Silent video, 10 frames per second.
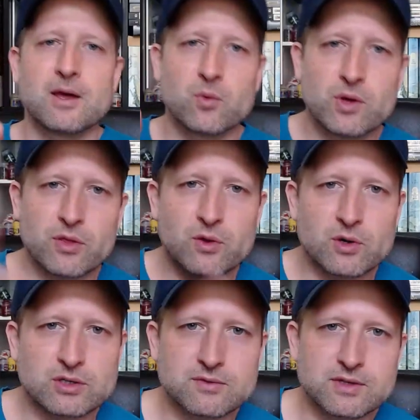We
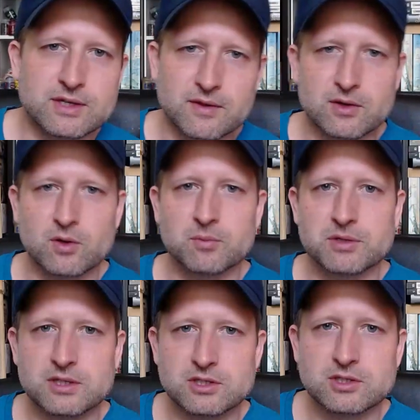thought of another
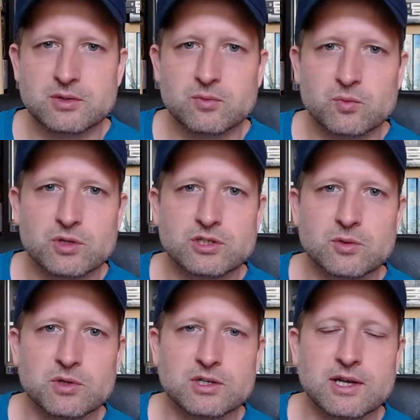competition, which I
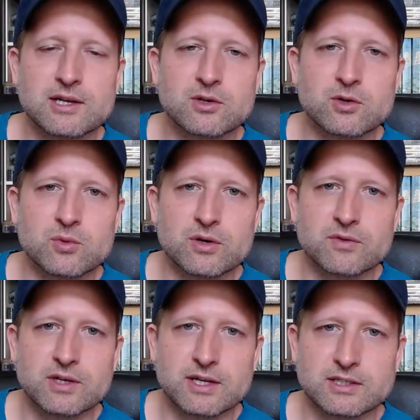will tell you in one of
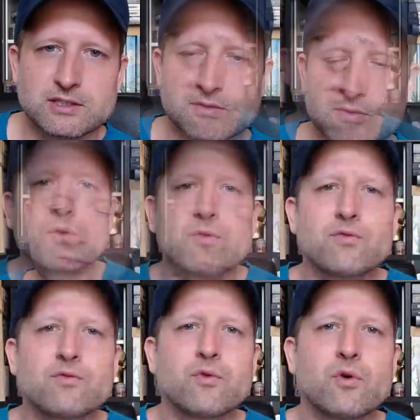the next videos.
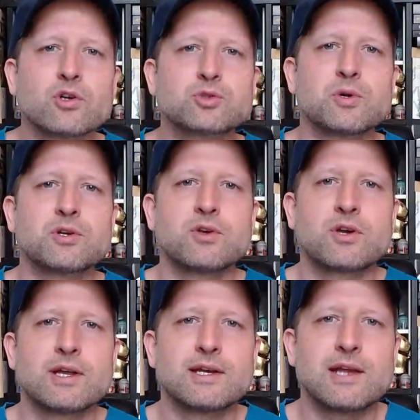On Forgeworld you
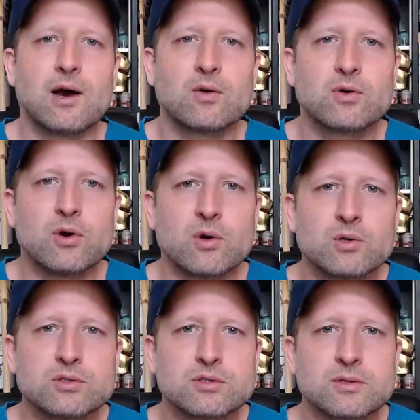can
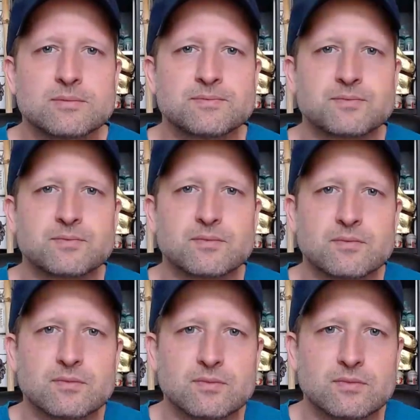download
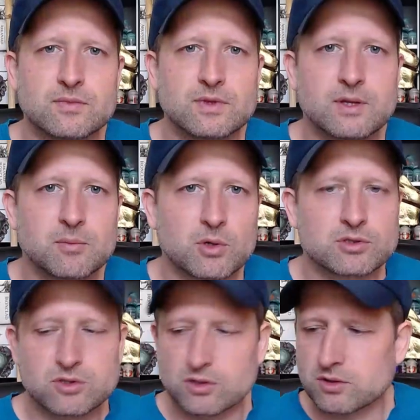the
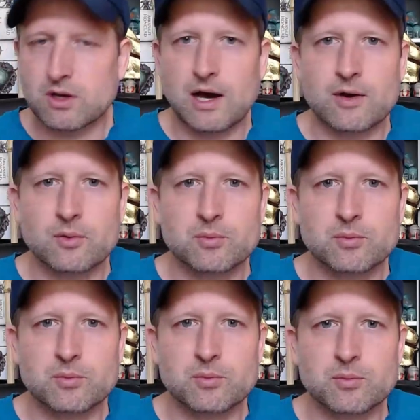Monstrous Arcanum
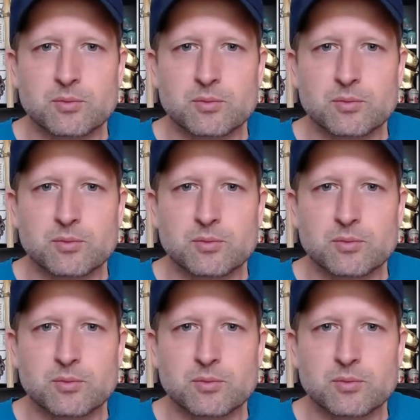book.